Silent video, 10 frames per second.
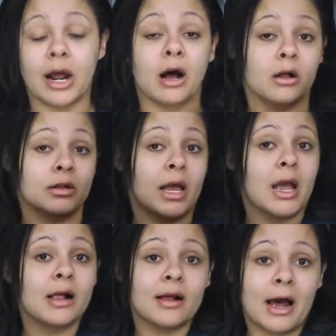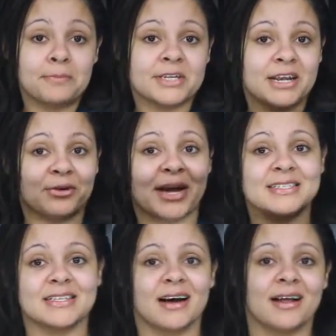I'll update you
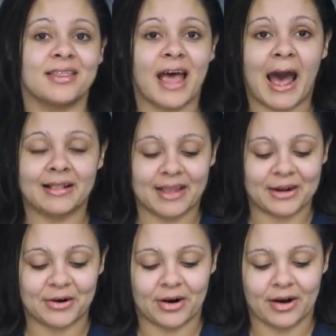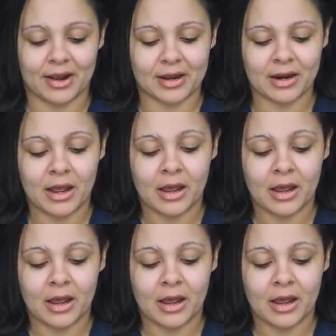guys on that later on.